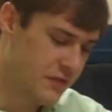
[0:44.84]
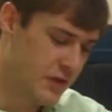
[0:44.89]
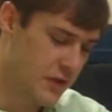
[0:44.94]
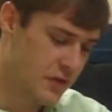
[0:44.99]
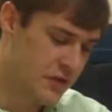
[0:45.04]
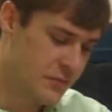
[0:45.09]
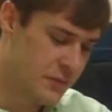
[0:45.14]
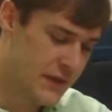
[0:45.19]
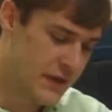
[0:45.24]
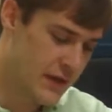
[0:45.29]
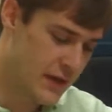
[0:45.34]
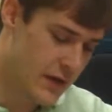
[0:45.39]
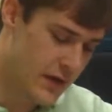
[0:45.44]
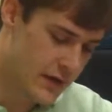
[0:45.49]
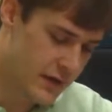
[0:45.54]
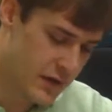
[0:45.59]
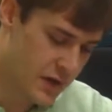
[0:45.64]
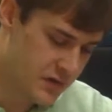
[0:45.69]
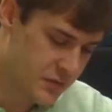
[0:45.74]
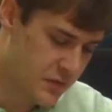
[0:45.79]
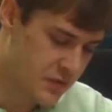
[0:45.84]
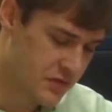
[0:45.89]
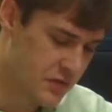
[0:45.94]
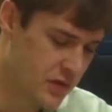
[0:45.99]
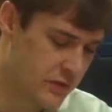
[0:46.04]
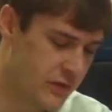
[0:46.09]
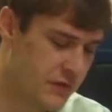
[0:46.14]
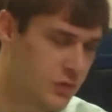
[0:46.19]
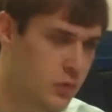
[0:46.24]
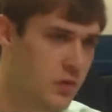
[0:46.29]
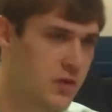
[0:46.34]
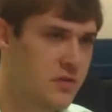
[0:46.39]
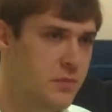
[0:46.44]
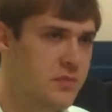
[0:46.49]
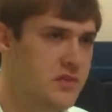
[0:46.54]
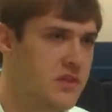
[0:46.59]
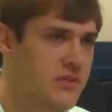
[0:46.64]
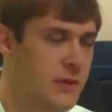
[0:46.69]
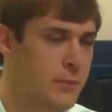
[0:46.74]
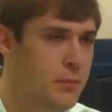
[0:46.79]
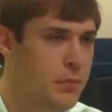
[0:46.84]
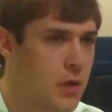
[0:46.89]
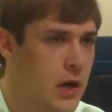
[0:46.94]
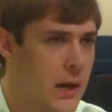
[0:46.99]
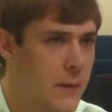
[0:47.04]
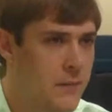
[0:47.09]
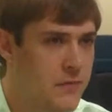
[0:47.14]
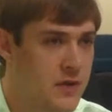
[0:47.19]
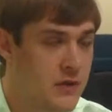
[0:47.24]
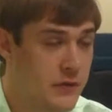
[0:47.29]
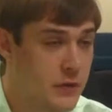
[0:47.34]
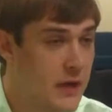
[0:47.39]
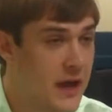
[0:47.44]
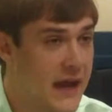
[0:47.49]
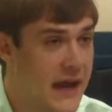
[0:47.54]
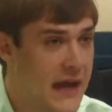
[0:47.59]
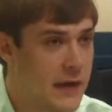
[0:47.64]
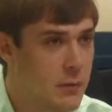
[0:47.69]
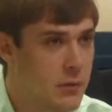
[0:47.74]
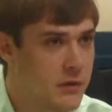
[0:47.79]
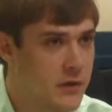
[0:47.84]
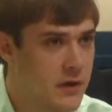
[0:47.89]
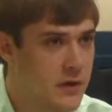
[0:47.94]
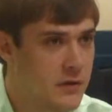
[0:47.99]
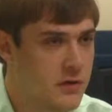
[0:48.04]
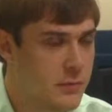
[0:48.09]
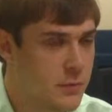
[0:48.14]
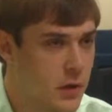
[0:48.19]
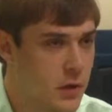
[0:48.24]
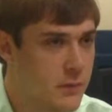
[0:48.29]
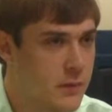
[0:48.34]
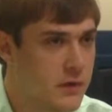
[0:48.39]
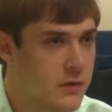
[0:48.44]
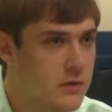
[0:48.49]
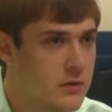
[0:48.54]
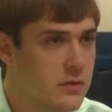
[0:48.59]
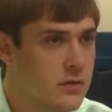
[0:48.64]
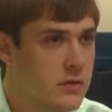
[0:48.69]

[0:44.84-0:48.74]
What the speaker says: so speaking on customer service, what specific problems have you had with their department?